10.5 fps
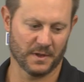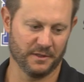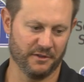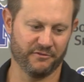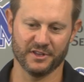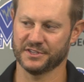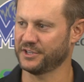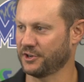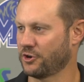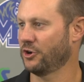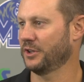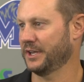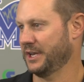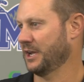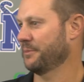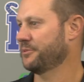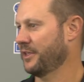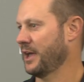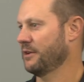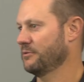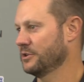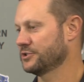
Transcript: events that occurred leading up to that,